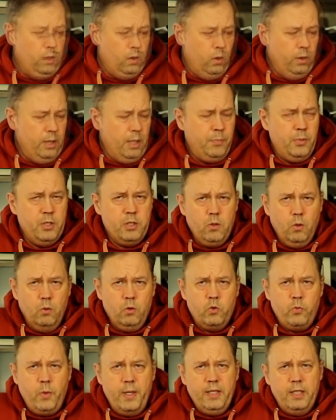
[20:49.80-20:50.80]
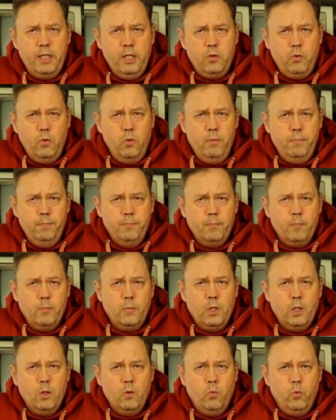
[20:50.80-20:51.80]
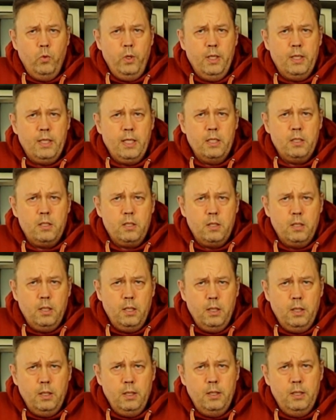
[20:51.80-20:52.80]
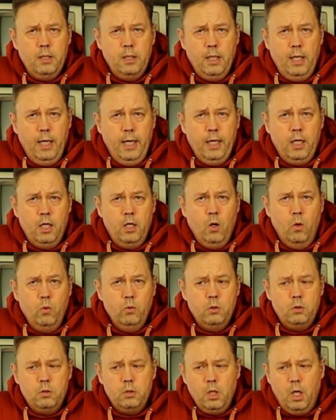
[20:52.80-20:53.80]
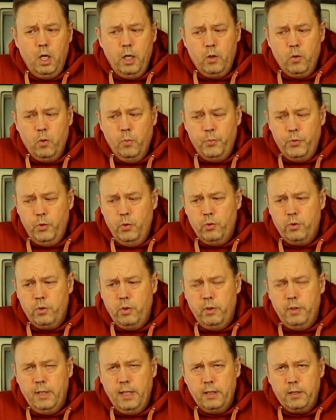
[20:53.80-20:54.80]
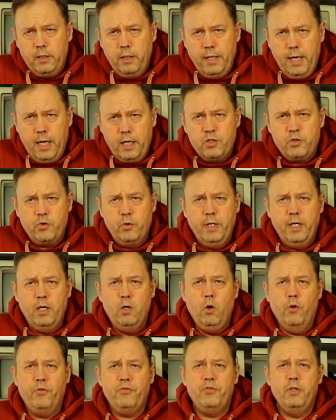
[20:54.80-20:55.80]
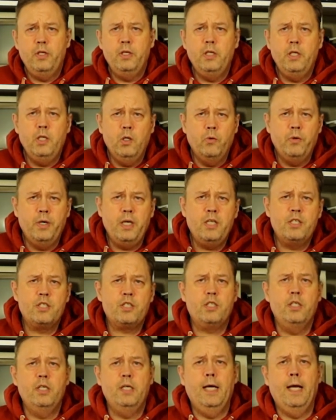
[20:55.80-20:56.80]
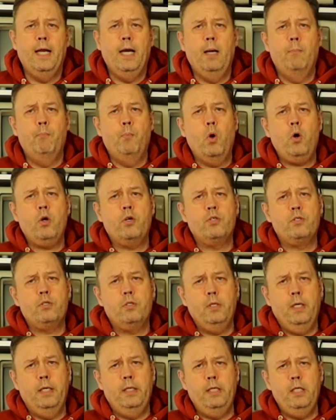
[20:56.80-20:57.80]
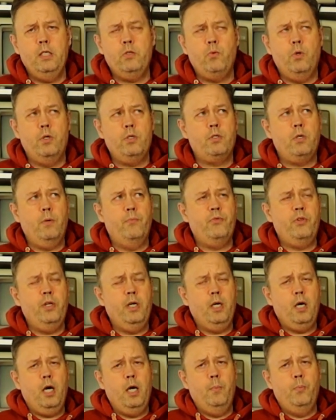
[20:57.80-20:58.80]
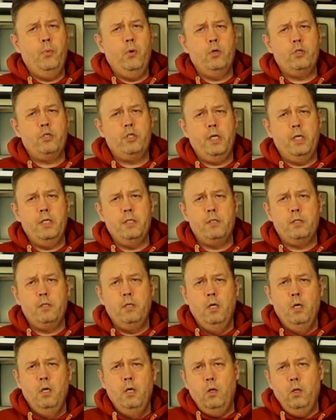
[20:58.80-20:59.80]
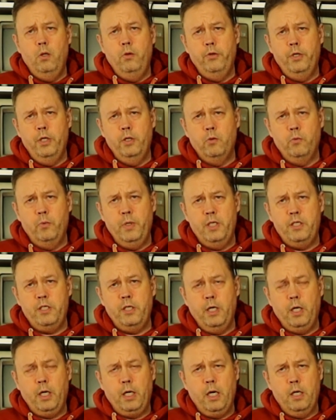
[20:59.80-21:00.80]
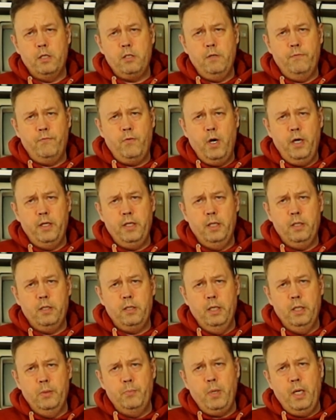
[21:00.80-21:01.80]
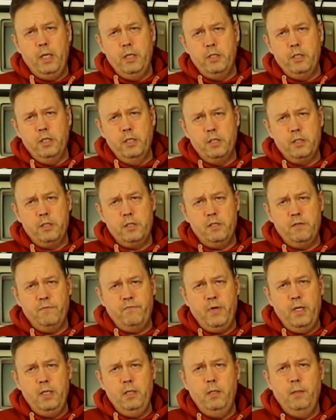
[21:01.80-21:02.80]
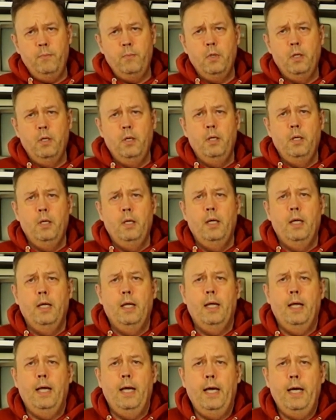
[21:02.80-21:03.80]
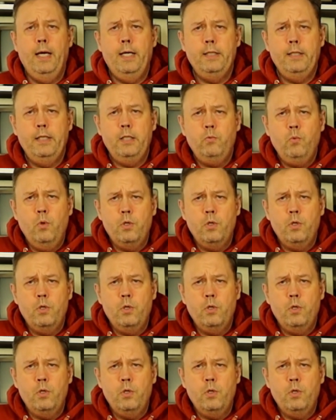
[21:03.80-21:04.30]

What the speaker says: On episode 22, we tested a Gold Star computer that I actually got in the original box, and this was something I purchased on the Norwegian classified internet pages Finn, and it